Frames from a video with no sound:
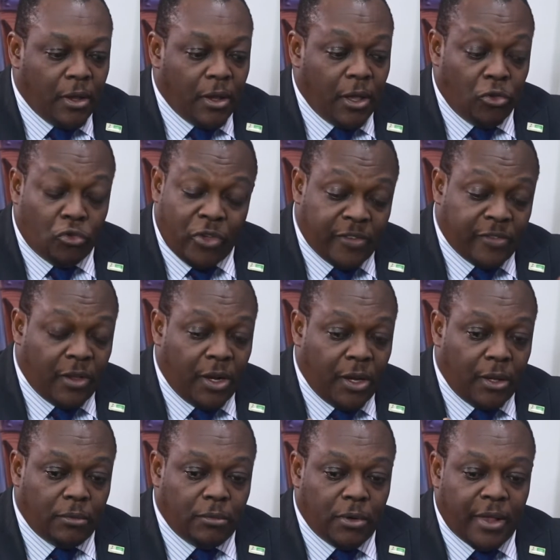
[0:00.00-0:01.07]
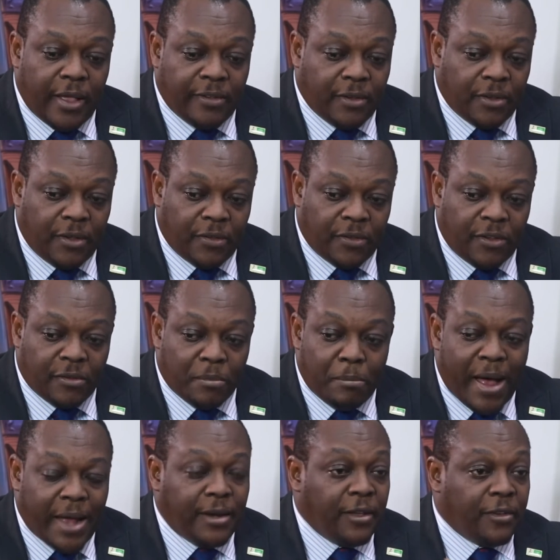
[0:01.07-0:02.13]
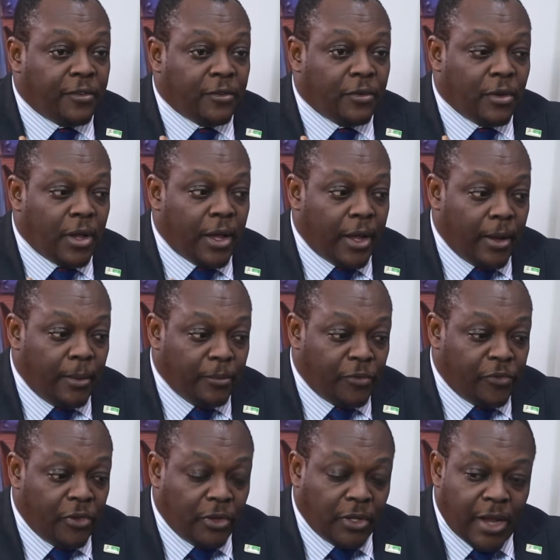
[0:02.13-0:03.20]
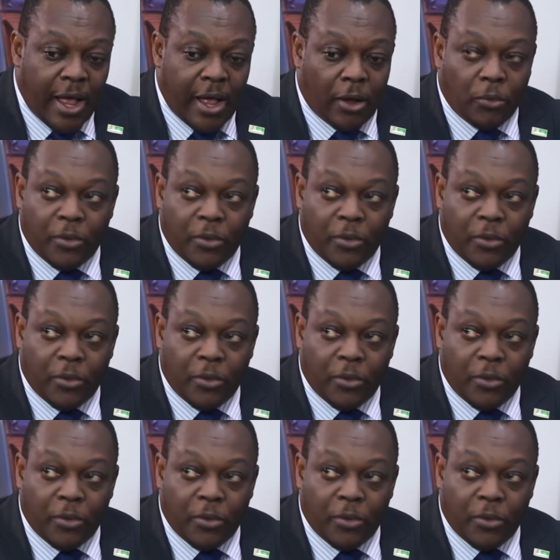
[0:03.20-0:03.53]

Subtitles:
interestingly, the NCDC is managed till now.